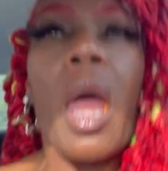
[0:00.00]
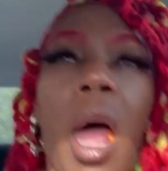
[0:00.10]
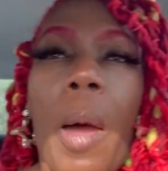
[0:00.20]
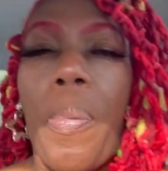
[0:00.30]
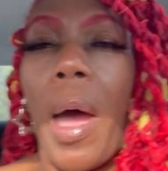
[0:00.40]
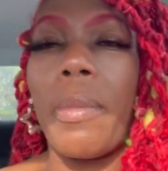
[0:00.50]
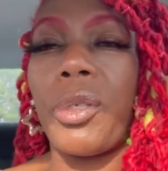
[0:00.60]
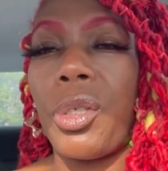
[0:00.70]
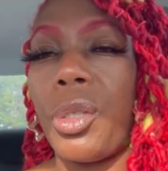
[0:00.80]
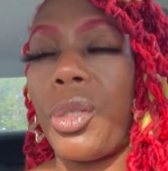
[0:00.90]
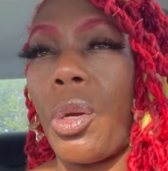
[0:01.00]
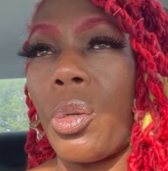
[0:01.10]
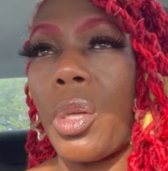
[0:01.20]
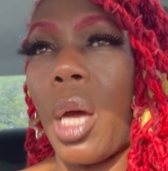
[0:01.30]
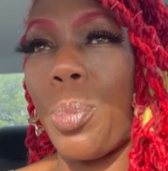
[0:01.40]
I probably should have
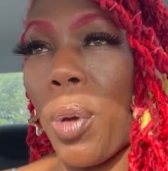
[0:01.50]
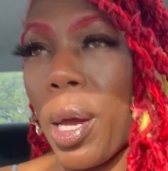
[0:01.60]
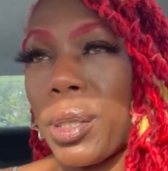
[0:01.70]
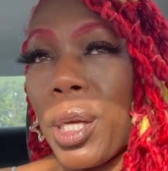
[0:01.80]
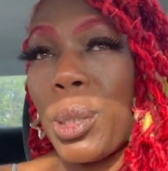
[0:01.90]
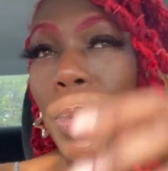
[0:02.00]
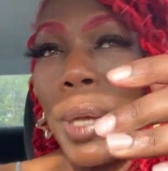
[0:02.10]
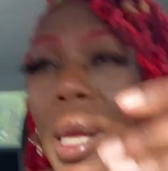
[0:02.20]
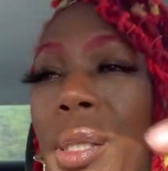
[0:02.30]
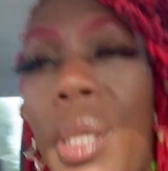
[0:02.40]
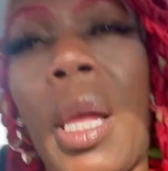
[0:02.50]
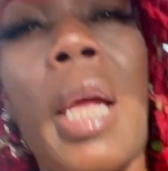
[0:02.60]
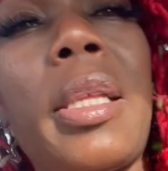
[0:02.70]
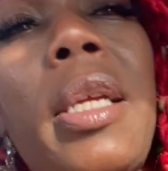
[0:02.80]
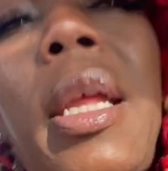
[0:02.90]
showed y'all the process, but I did
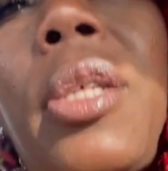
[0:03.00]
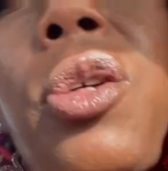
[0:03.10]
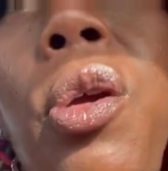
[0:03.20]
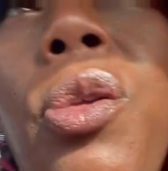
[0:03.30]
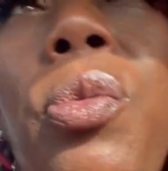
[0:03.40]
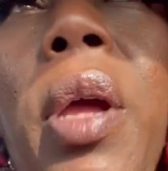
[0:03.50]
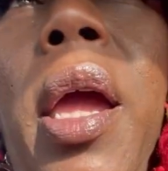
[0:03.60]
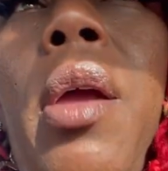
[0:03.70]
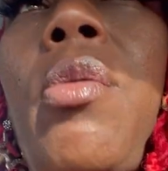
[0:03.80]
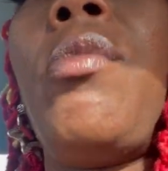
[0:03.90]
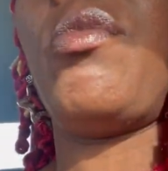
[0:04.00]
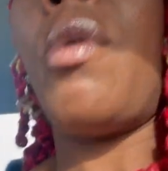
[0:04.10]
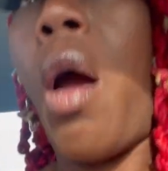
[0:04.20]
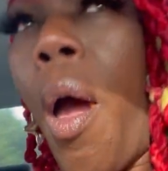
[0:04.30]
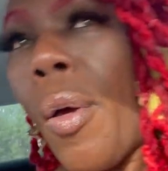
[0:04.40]
not. Didn't I turn you down?
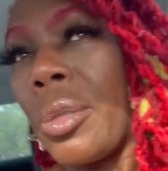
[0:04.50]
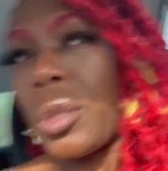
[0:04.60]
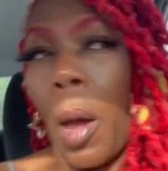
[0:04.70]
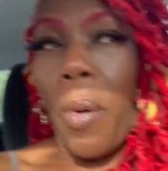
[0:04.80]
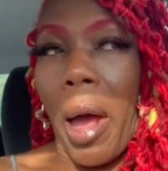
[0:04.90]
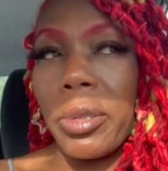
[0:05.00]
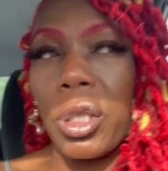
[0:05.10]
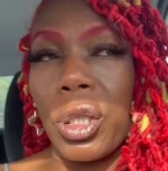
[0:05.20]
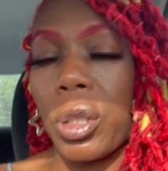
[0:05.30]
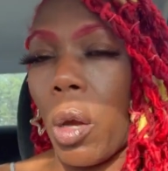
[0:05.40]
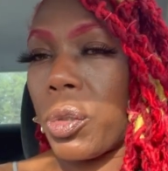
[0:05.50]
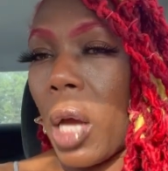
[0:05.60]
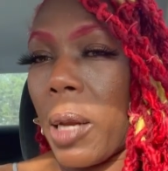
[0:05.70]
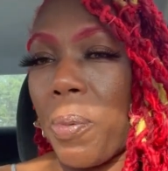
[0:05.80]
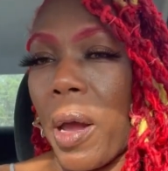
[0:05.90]
I probably should have showed
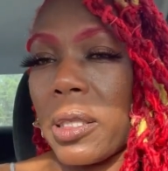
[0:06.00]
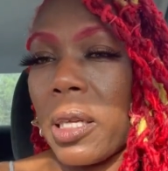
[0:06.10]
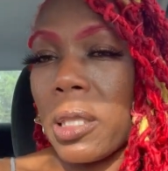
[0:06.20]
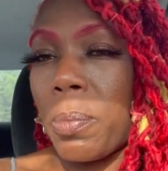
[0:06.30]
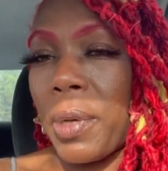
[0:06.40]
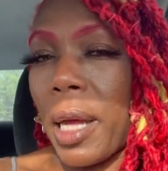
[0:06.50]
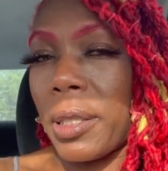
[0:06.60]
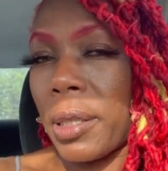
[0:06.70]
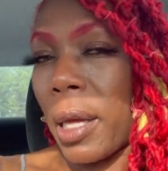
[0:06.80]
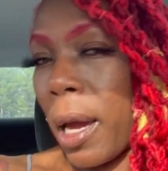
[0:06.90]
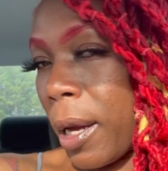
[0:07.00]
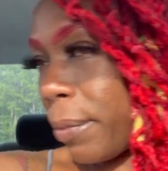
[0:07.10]
y'all the process, but I did not.